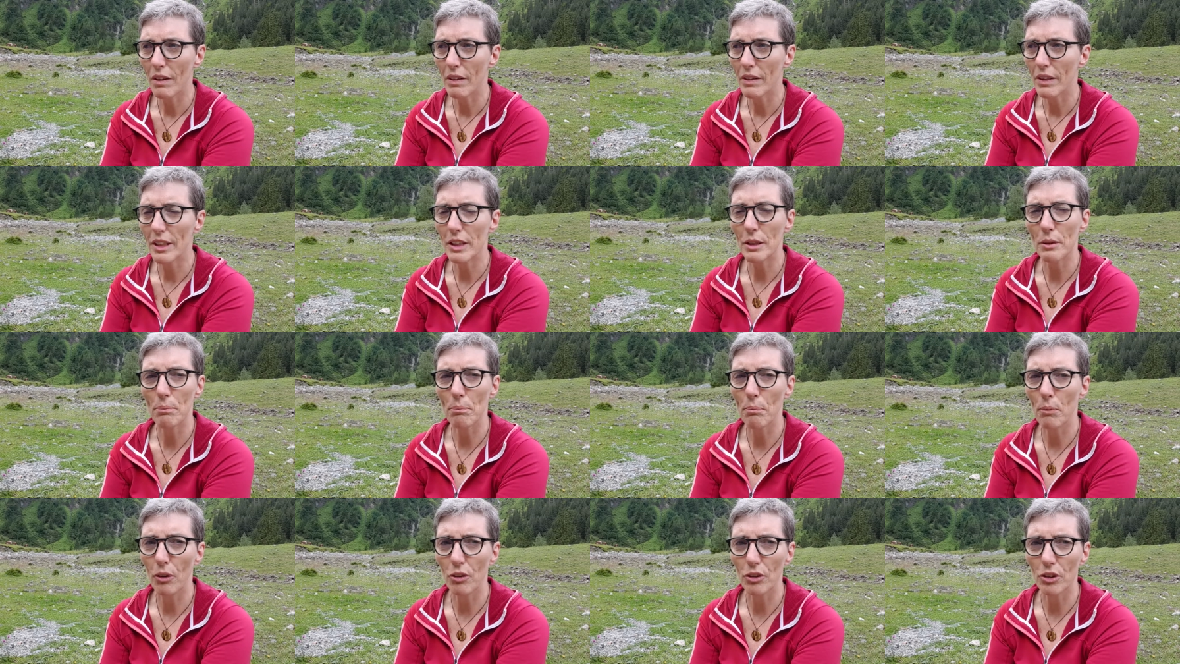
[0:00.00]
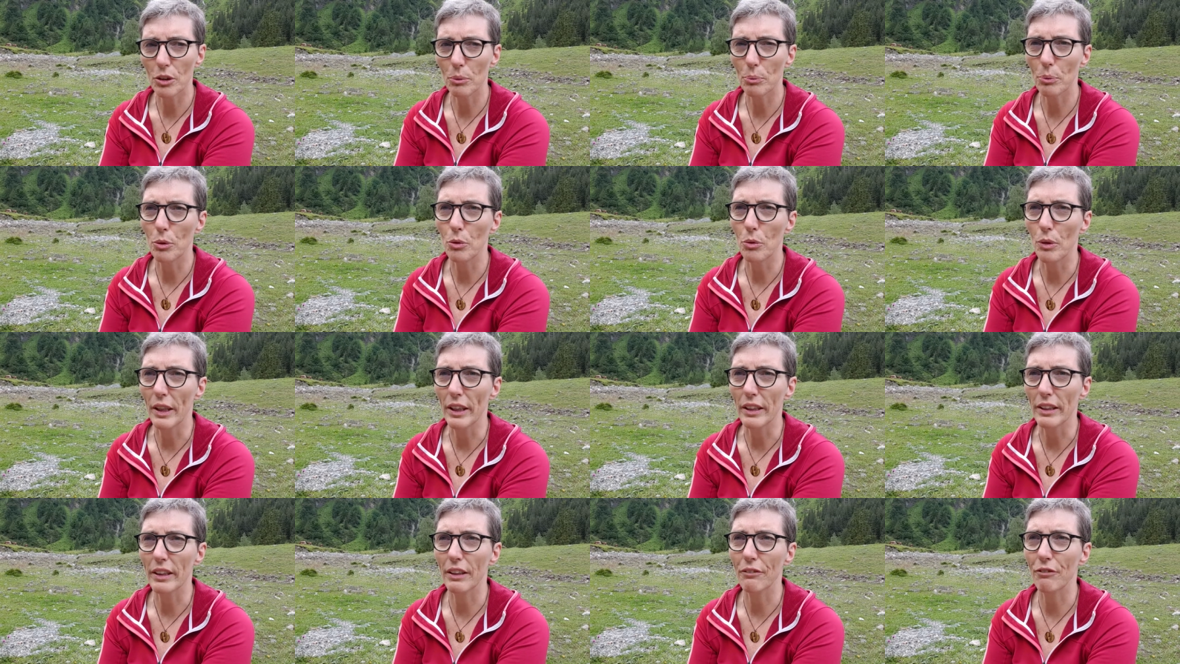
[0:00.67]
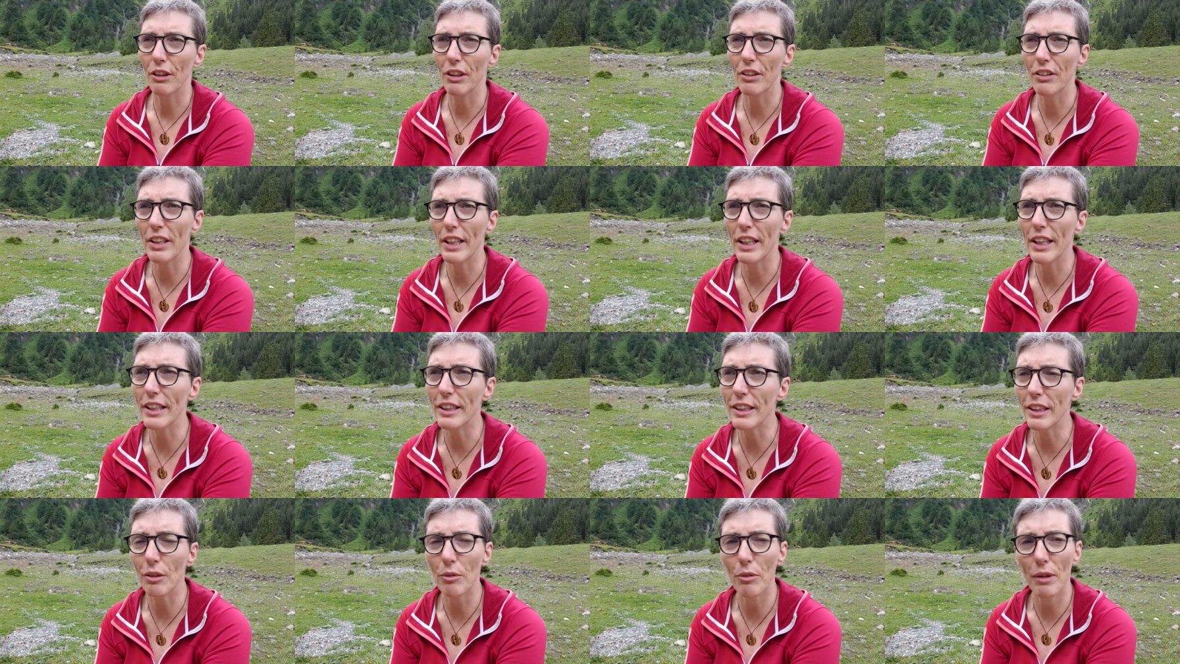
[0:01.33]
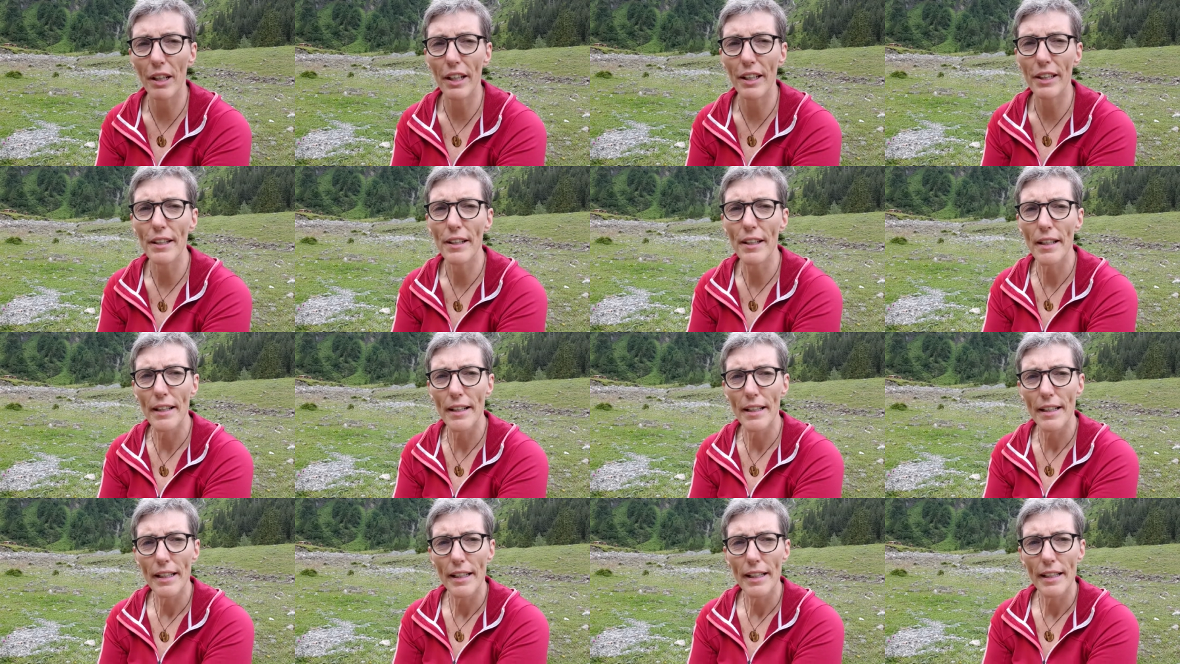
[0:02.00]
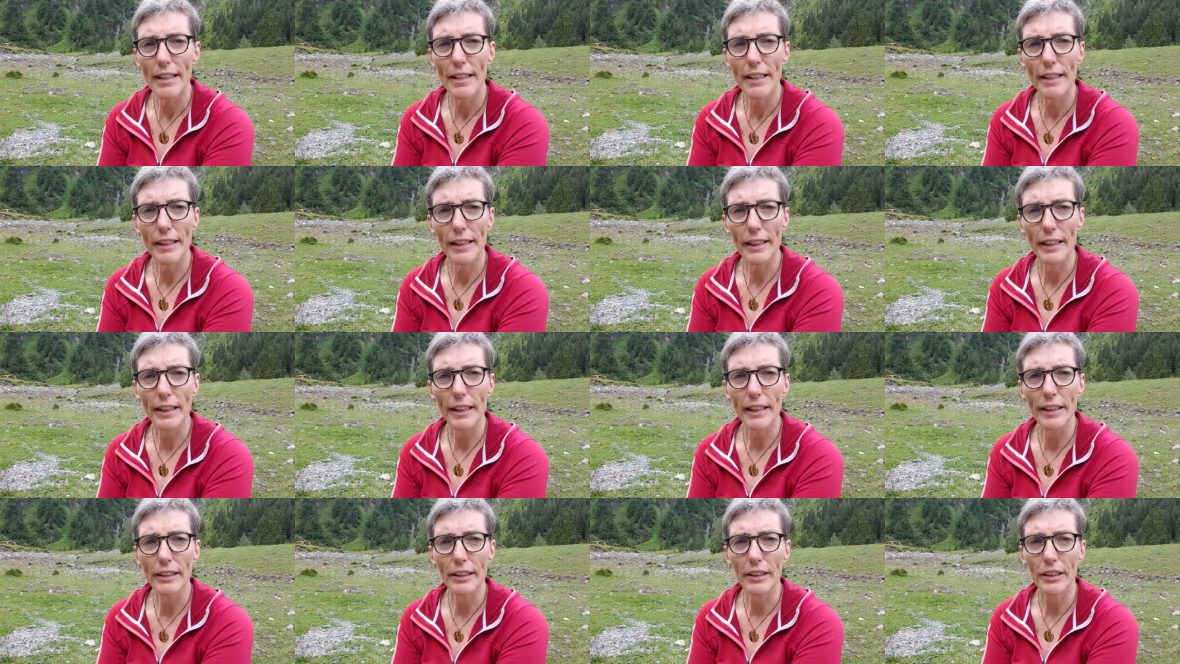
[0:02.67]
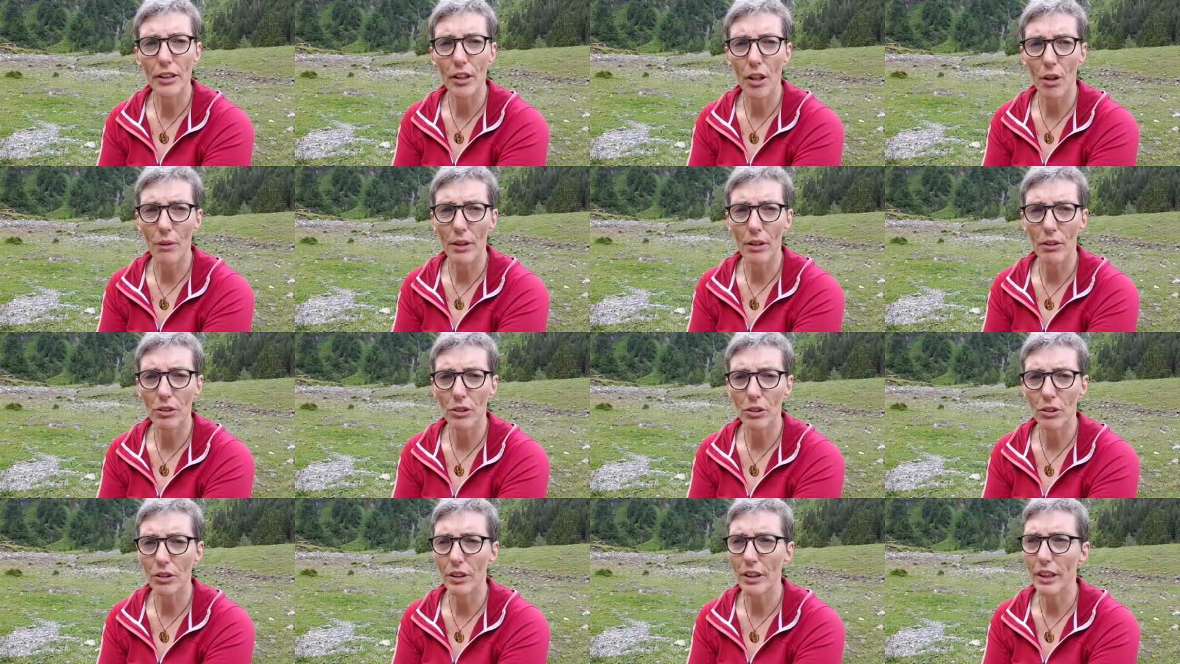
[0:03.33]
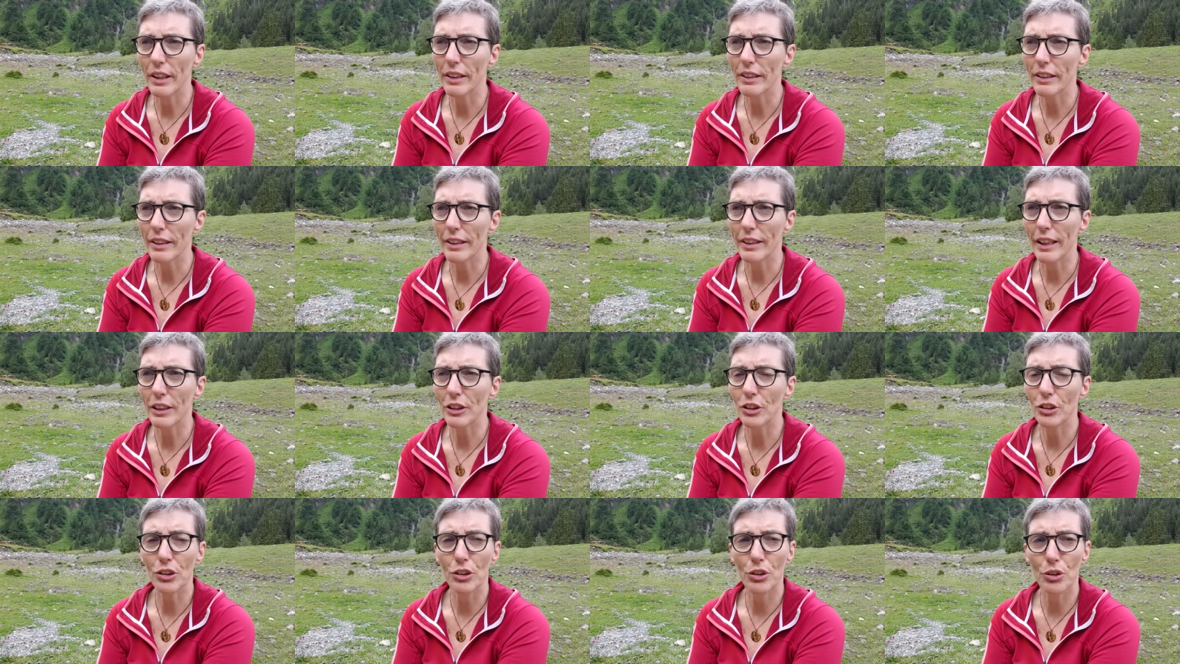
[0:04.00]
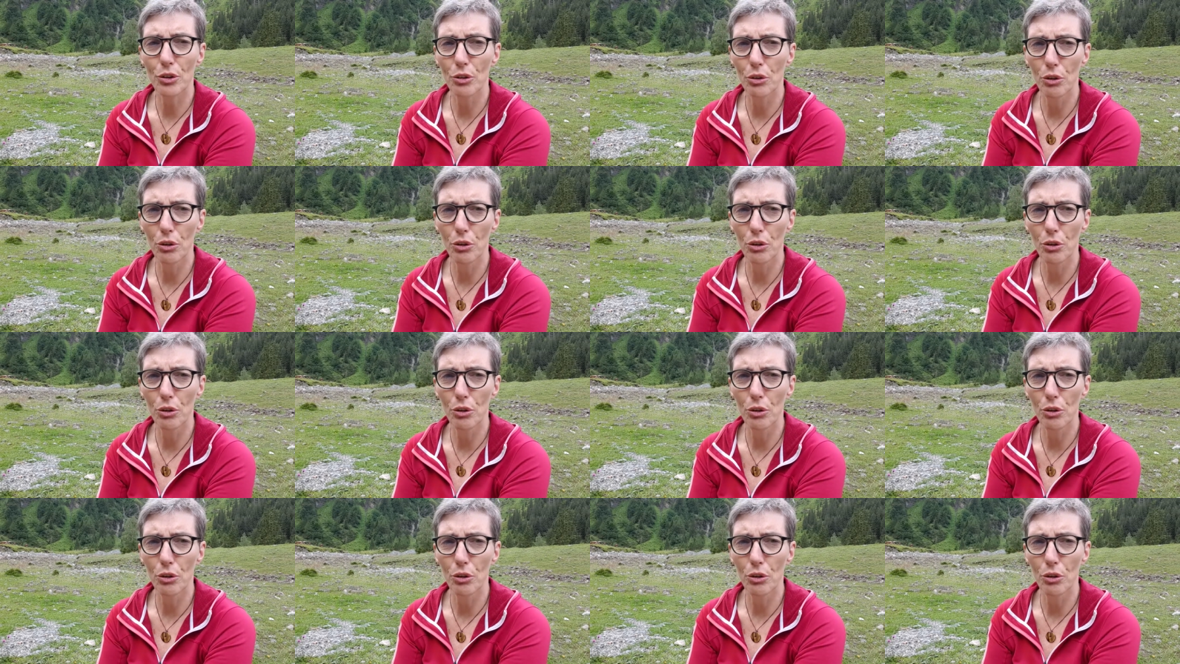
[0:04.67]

There's multiple ways. A very easy way is going onto the internet, just